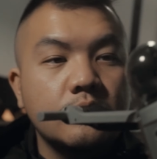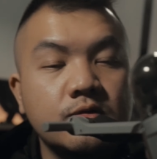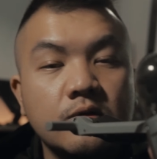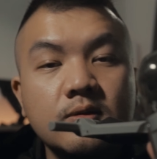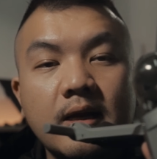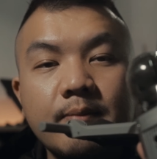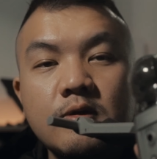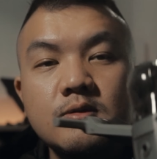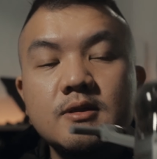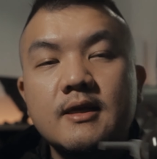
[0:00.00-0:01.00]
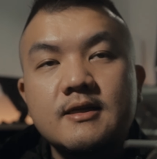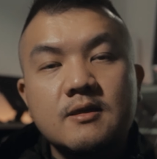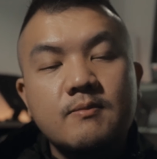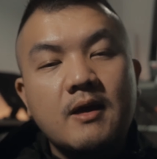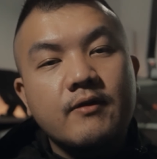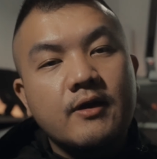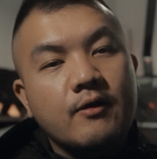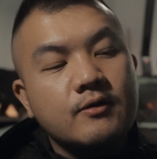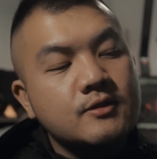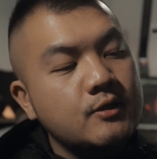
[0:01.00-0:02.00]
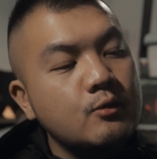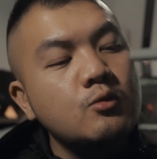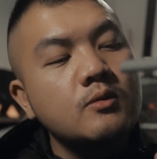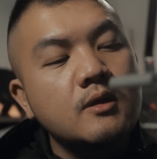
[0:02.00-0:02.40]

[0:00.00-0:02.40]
The drone that I'm using is the Mavic Air 2.